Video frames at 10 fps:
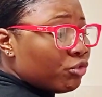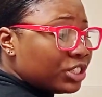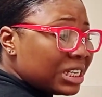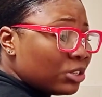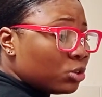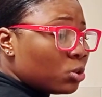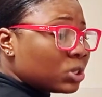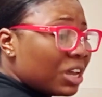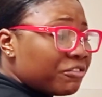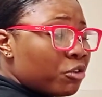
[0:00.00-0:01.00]
seeing all
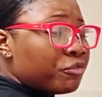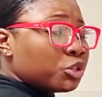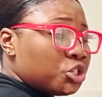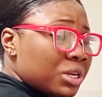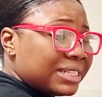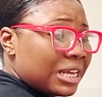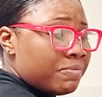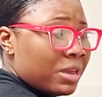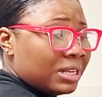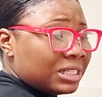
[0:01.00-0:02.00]
those unfortunate
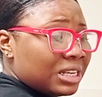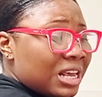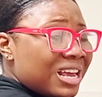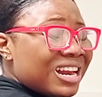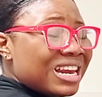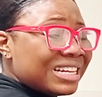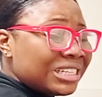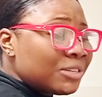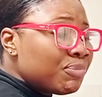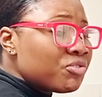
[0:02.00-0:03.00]
emails, let
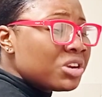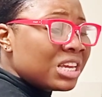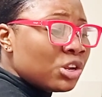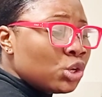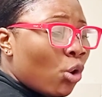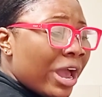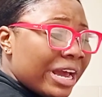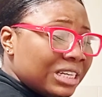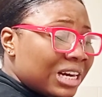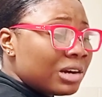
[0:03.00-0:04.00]
it be ringing in your head.